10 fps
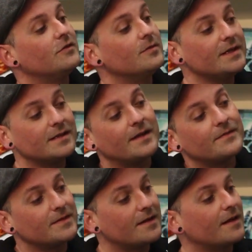Normally you're left
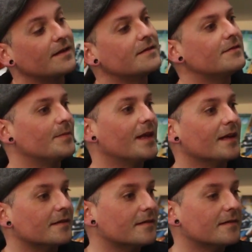with like some
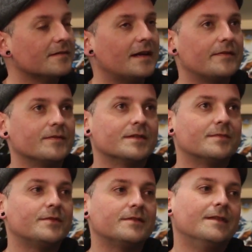things afterwards,
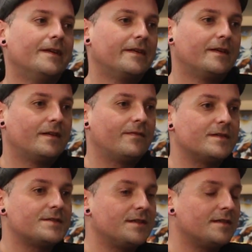but
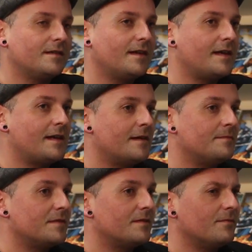first year,
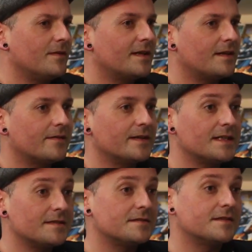and we had
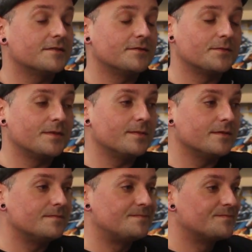3,600 people.
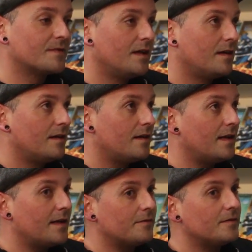
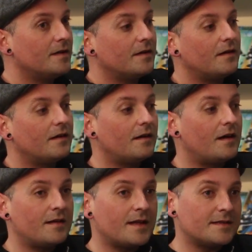Now,
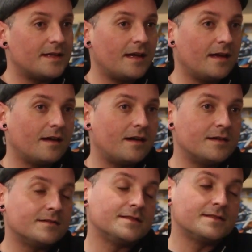on that day, I
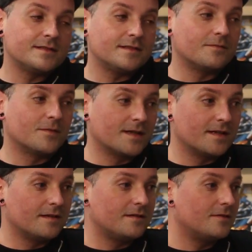always insist on working
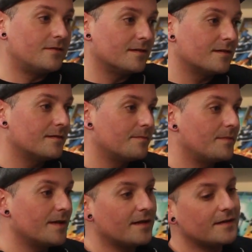the door
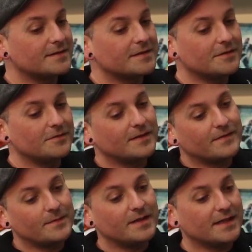because it's a good way
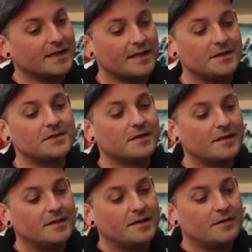for me to gauge
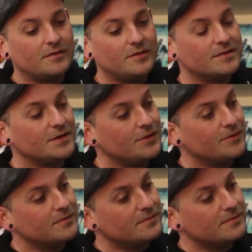who's new.